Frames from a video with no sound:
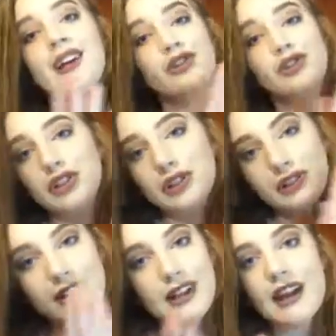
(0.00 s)
share
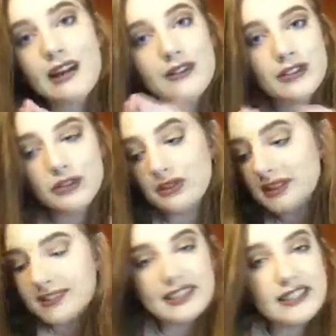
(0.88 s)
gifts,
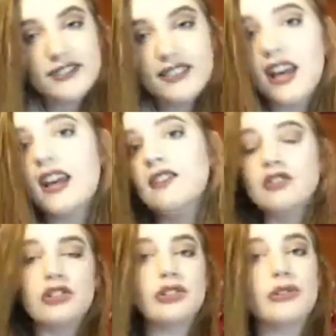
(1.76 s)
receive
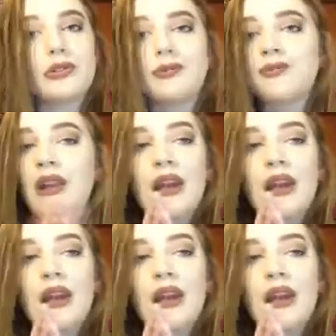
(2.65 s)
gifts, you know.